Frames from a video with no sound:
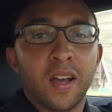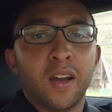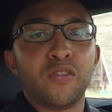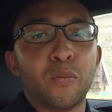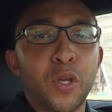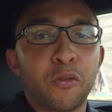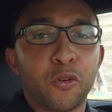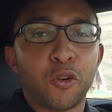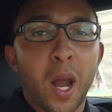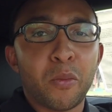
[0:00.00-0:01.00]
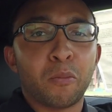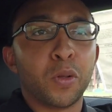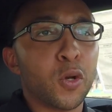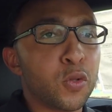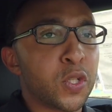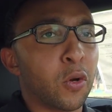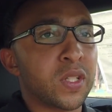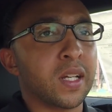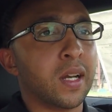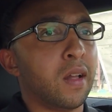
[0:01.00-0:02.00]
of the beautiful Grabber Blue. So
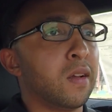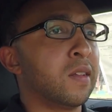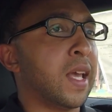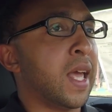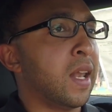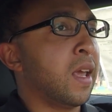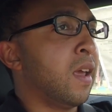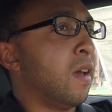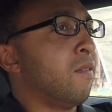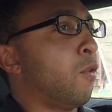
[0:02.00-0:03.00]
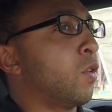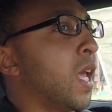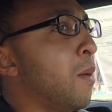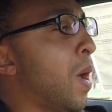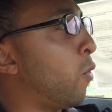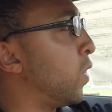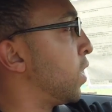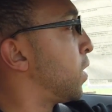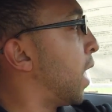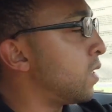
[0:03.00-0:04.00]
it's a color that Ford came out with.
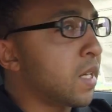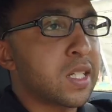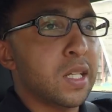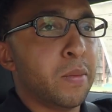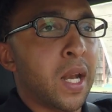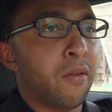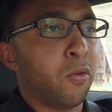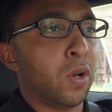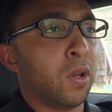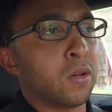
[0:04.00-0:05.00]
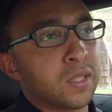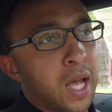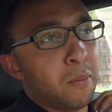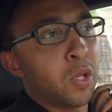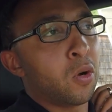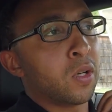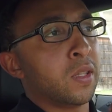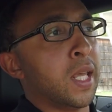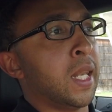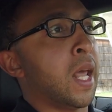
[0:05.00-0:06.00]
It's actually been out for a long time, longer
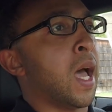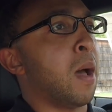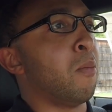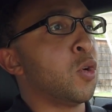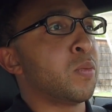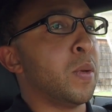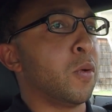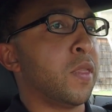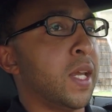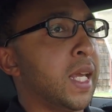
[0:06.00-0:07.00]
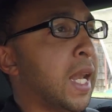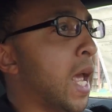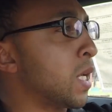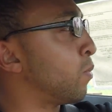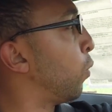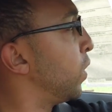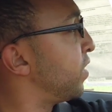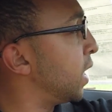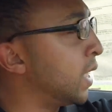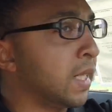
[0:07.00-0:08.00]
than most people think it has, but we've
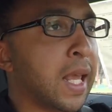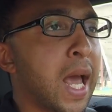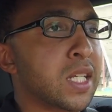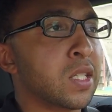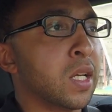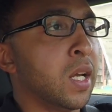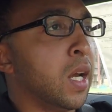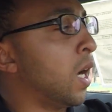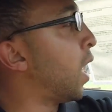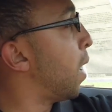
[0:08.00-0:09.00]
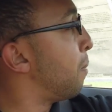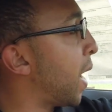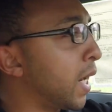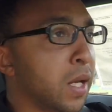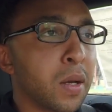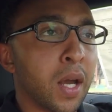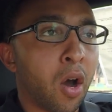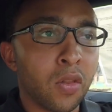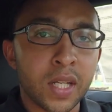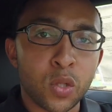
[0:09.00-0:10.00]
seen it last back
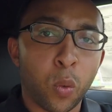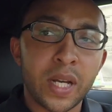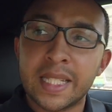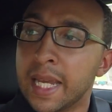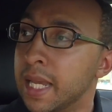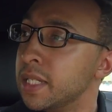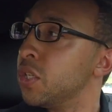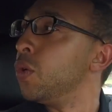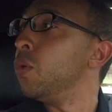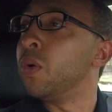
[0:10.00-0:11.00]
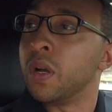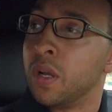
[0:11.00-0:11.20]
on the 2010 to